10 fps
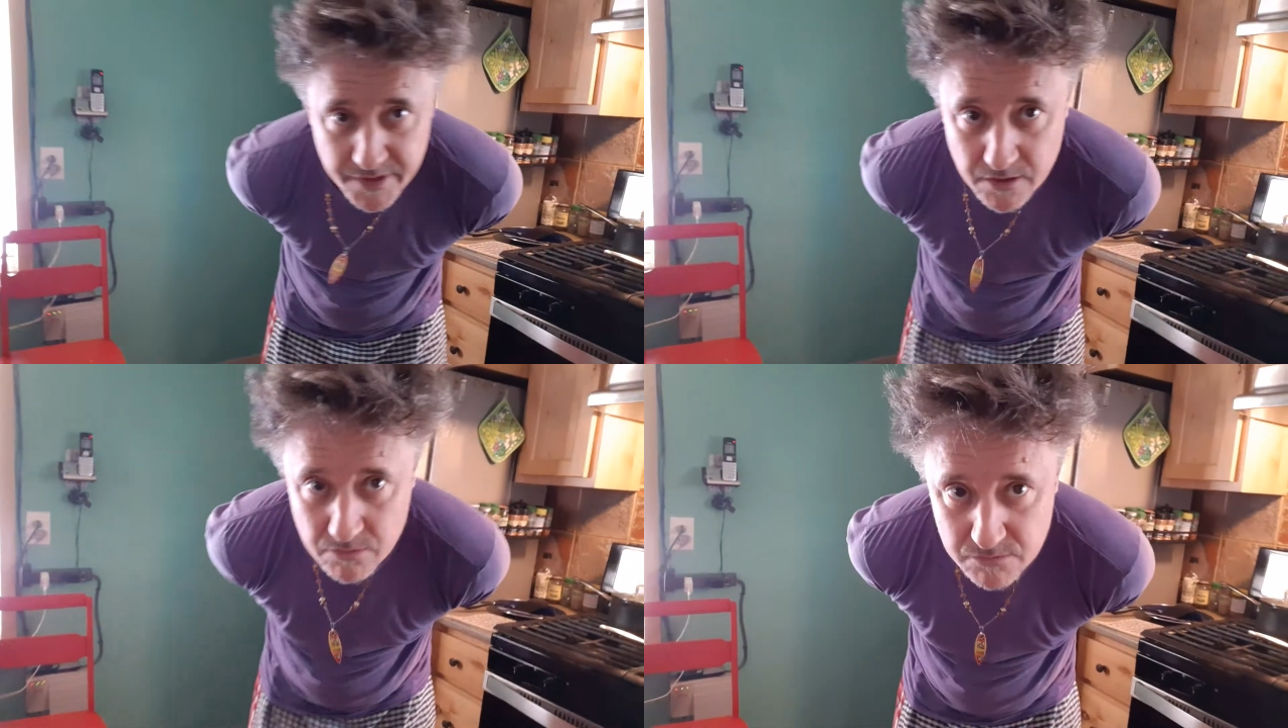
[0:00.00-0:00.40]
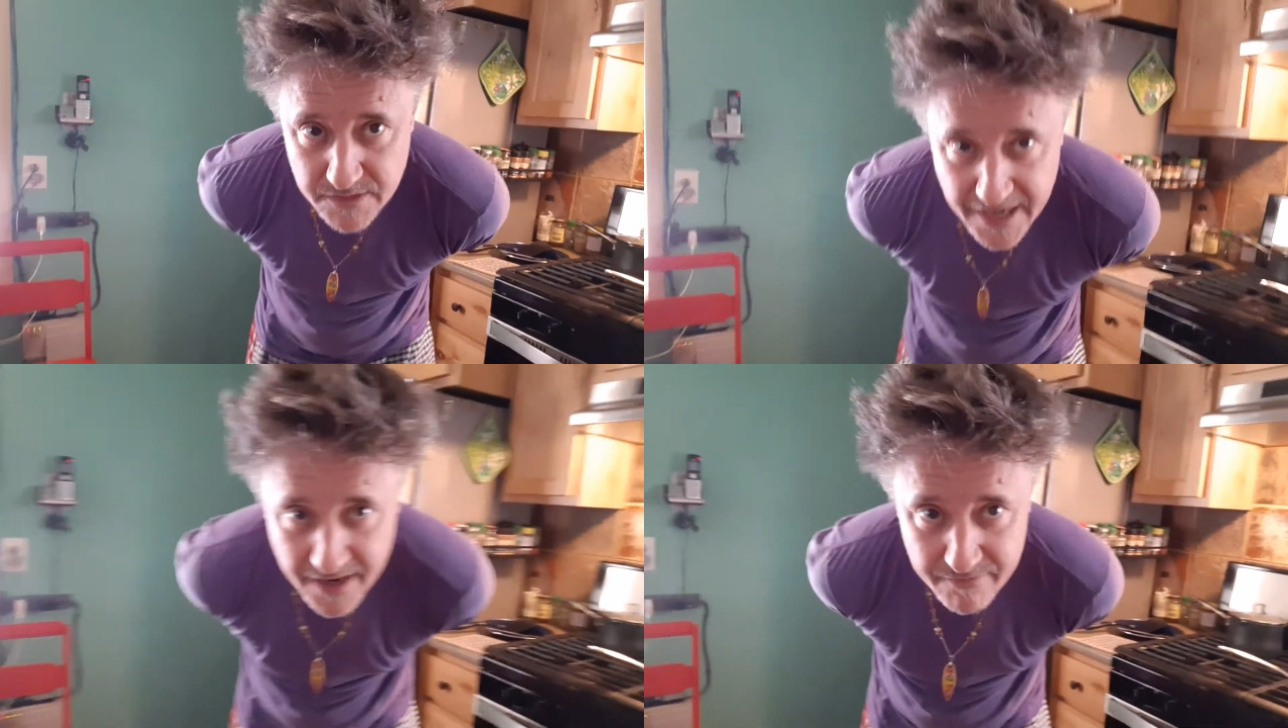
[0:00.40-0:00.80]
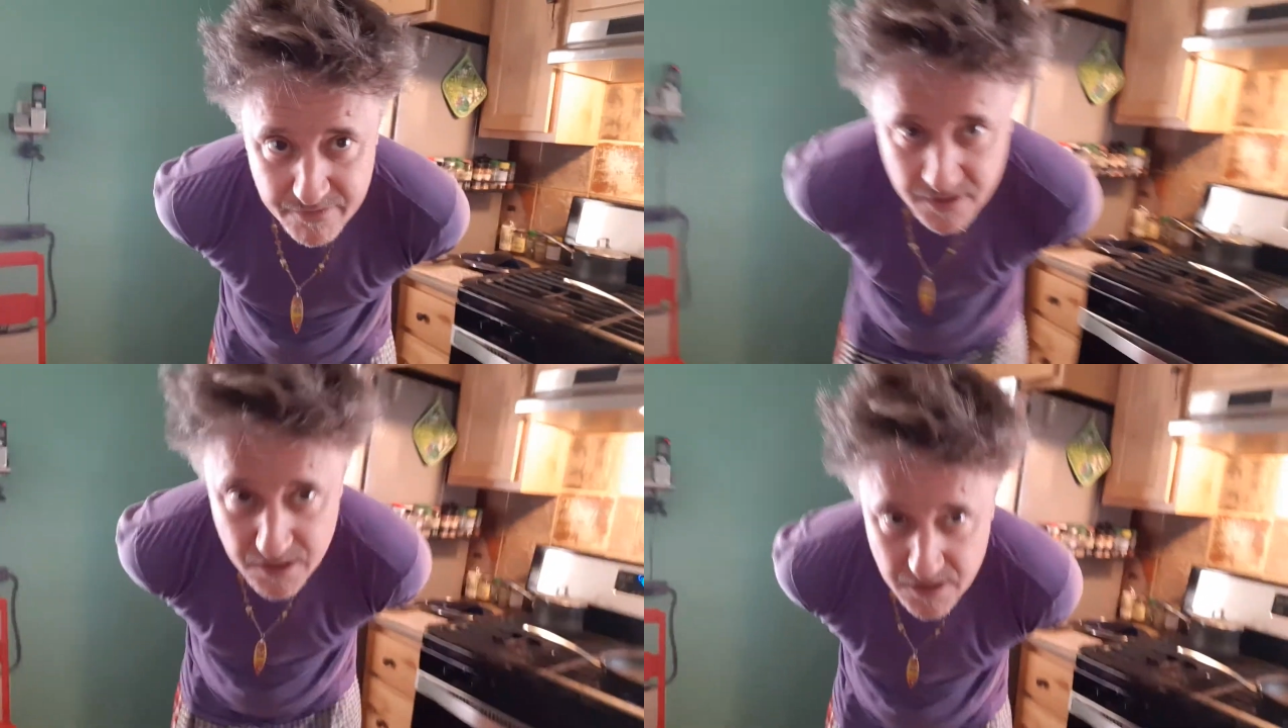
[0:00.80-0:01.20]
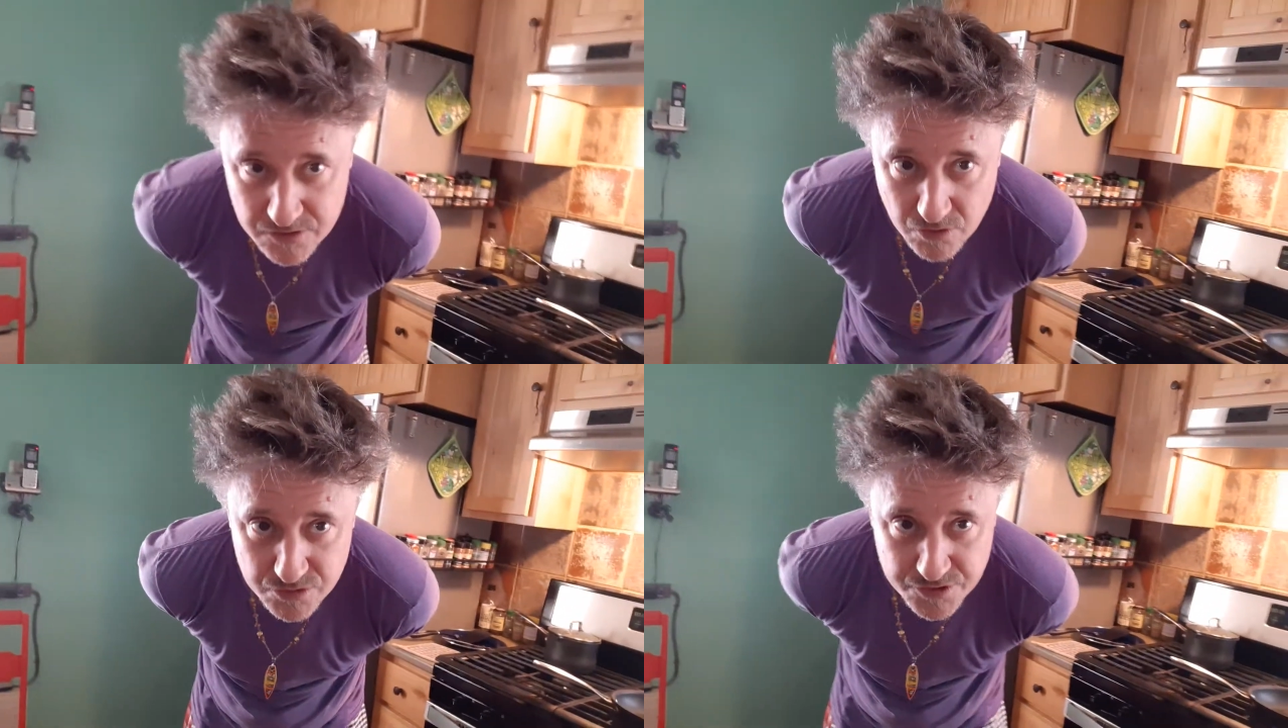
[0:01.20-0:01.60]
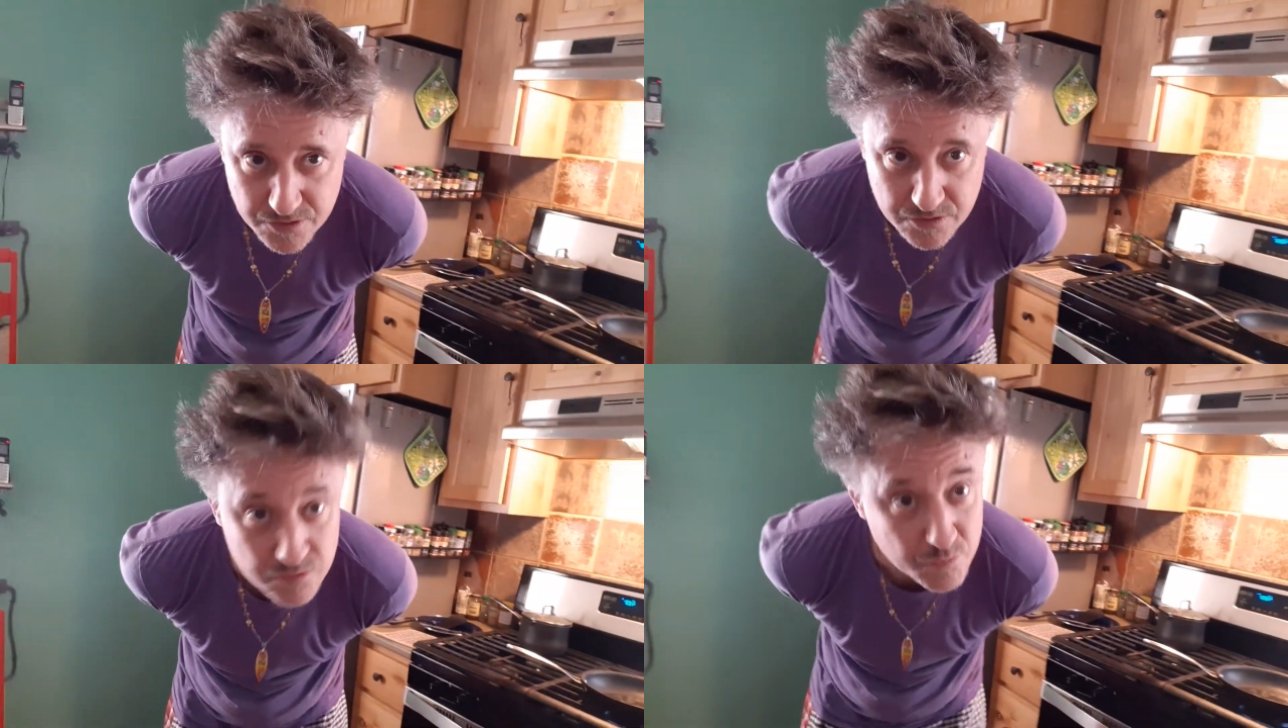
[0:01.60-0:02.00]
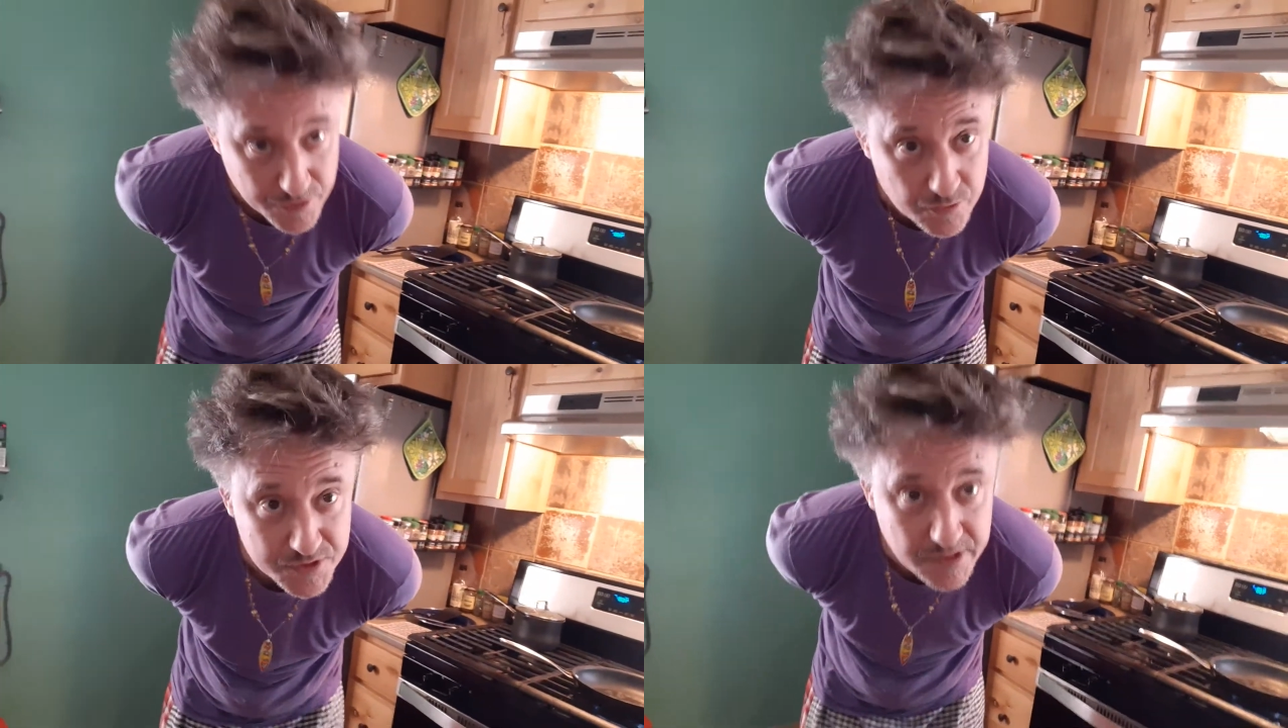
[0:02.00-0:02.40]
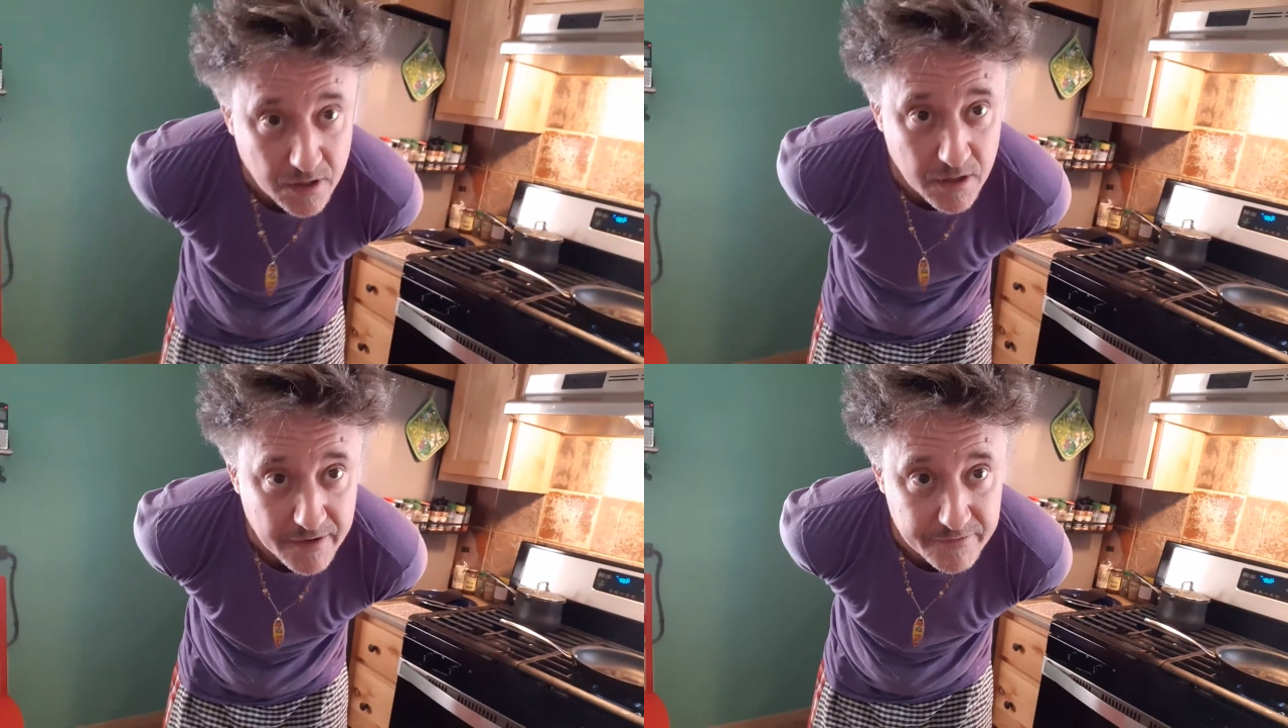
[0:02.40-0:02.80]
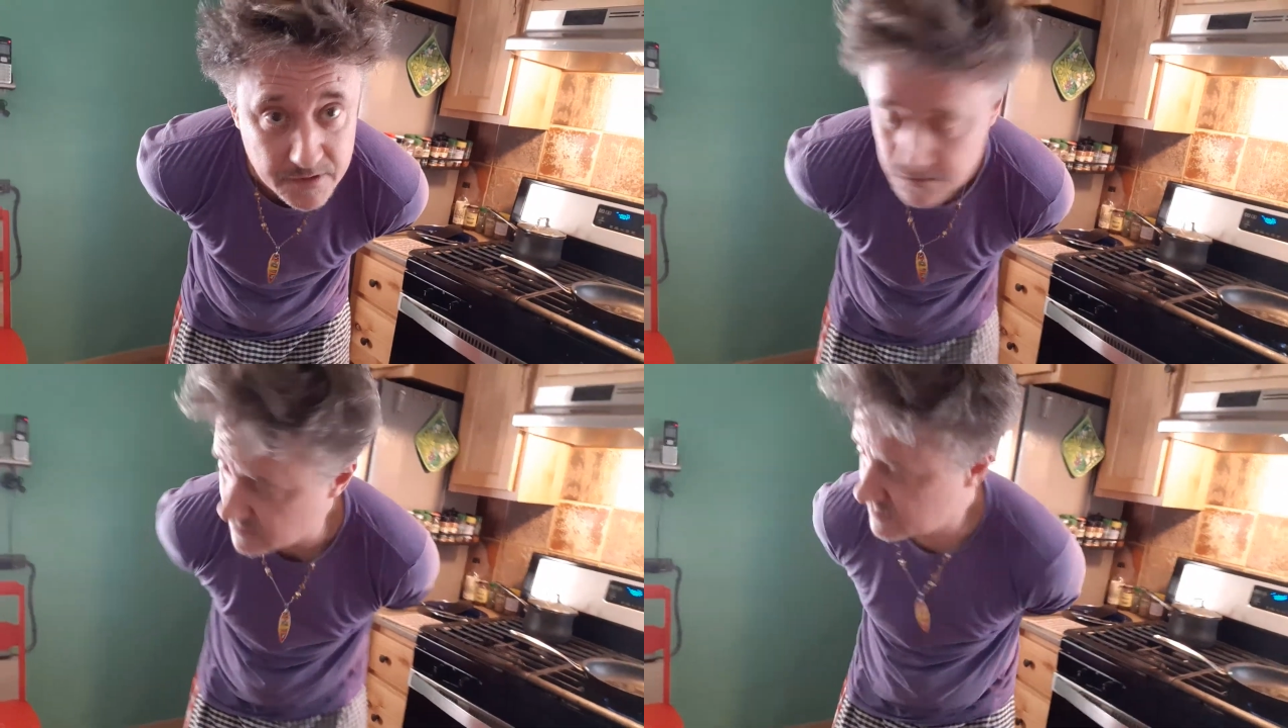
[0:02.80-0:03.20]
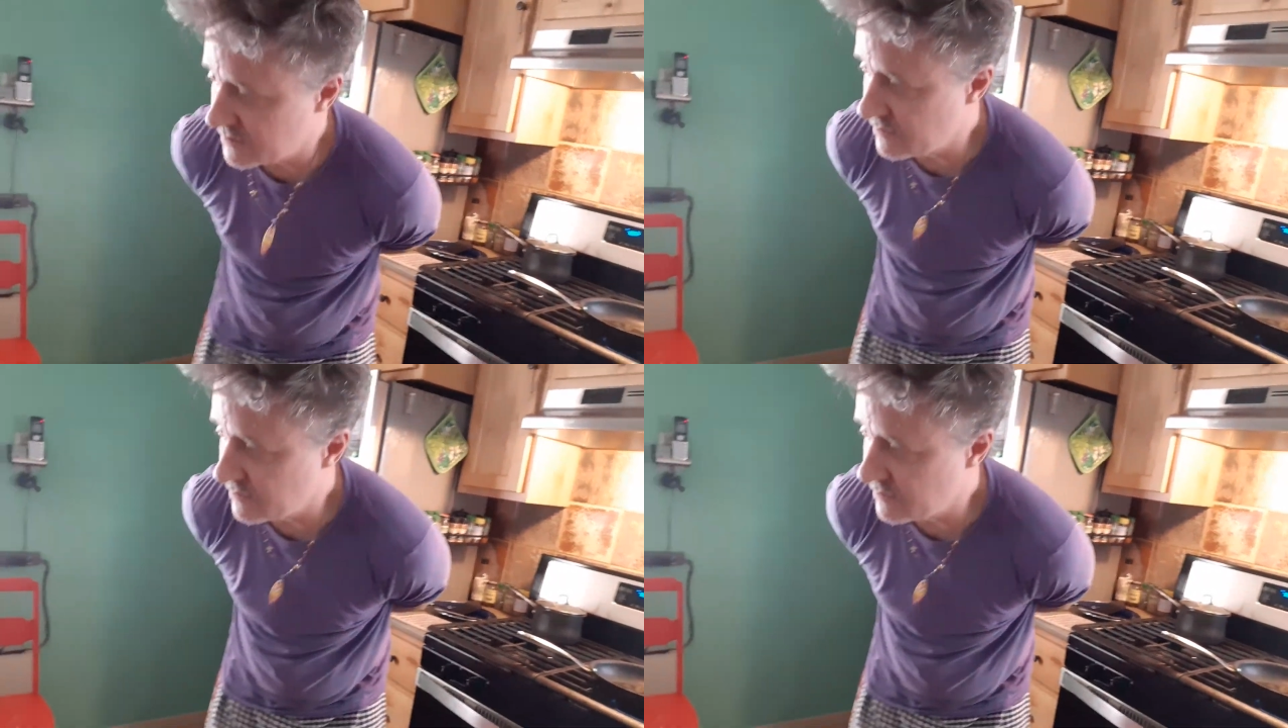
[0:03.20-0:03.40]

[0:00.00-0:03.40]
don't have a toaster. So we're using our oven. So